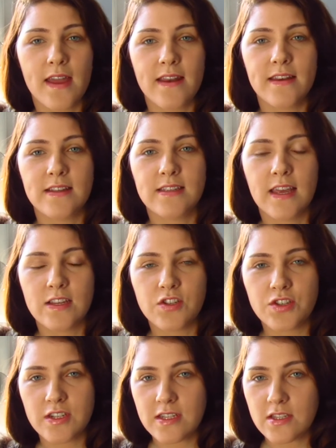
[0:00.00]
and
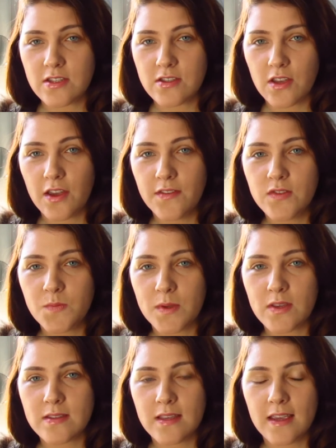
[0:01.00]
attention it deserves
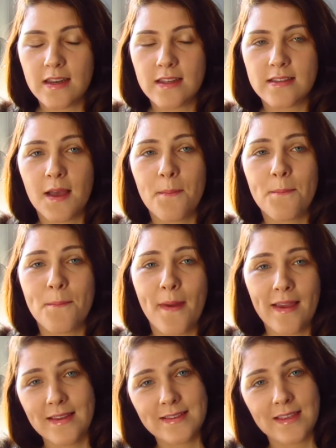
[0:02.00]
because it is
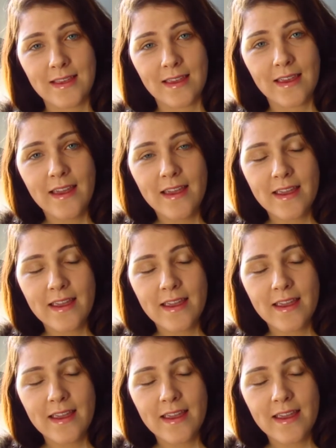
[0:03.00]
amazing.